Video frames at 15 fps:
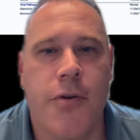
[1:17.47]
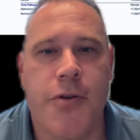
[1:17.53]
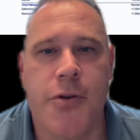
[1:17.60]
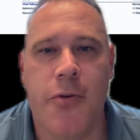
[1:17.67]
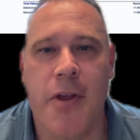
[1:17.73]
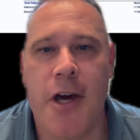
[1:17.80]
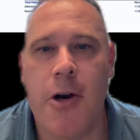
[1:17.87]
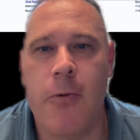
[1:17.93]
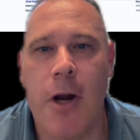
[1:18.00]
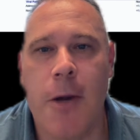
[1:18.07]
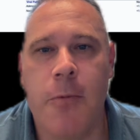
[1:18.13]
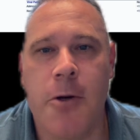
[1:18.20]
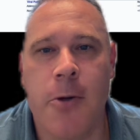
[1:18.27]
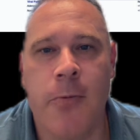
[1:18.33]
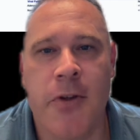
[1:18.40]
So that'll
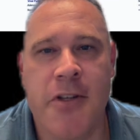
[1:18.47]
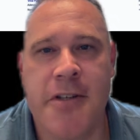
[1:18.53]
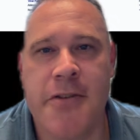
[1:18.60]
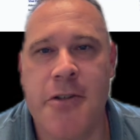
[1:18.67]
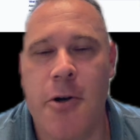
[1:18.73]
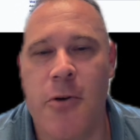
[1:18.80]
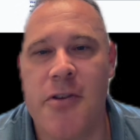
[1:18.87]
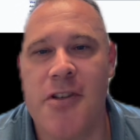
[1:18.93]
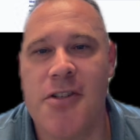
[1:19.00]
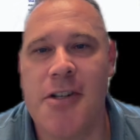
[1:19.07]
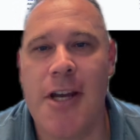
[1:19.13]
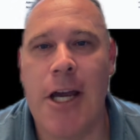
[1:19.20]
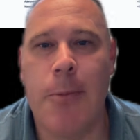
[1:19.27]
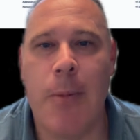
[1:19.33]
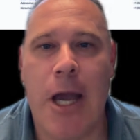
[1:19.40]
wrap it up. This is called the GI
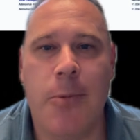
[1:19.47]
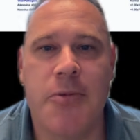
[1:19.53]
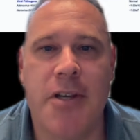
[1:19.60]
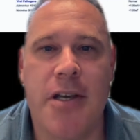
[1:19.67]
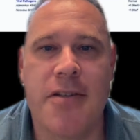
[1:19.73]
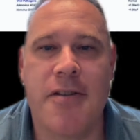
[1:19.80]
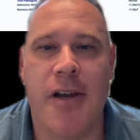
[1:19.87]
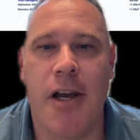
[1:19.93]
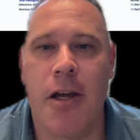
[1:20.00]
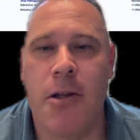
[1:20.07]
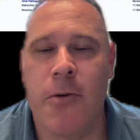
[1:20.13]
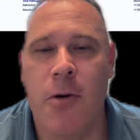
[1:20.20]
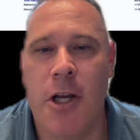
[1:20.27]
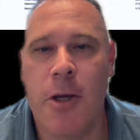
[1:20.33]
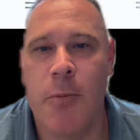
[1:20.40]
map test. I
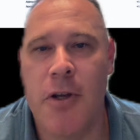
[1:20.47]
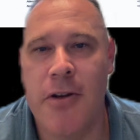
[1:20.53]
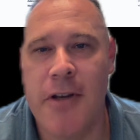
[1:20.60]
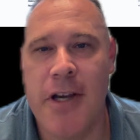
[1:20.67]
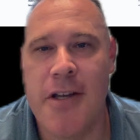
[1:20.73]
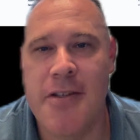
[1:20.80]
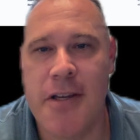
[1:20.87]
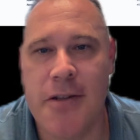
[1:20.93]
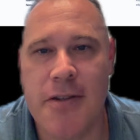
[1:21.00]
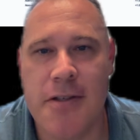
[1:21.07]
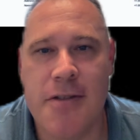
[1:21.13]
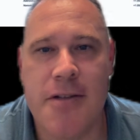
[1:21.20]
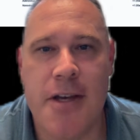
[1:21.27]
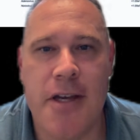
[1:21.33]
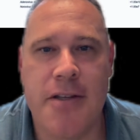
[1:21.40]
highly recommend you guys get
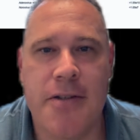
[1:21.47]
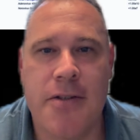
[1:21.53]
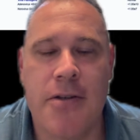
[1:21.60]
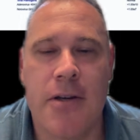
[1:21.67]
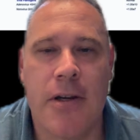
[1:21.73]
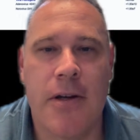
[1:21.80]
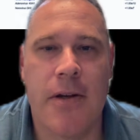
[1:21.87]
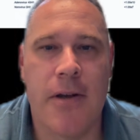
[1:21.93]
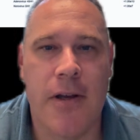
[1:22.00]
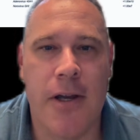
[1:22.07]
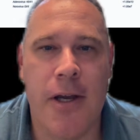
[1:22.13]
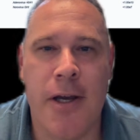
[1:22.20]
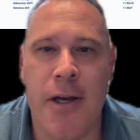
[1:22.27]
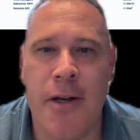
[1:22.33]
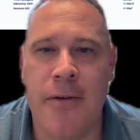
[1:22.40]
this test.
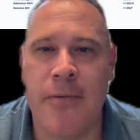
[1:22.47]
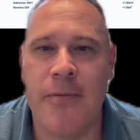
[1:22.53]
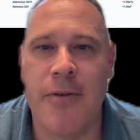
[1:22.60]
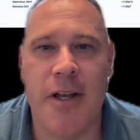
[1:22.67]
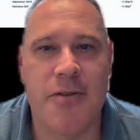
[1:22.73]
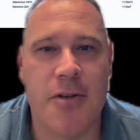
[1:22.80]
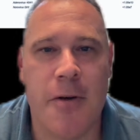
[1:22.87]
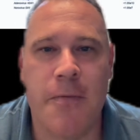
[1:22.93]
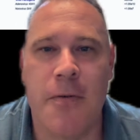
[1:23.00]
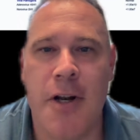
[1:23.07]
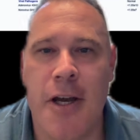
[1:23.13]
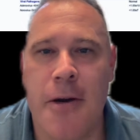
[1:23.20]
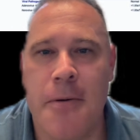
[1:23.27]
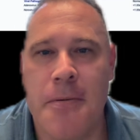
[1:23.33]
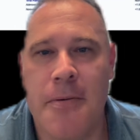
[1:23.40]
And that's all for
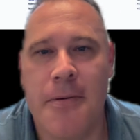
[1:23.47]
now.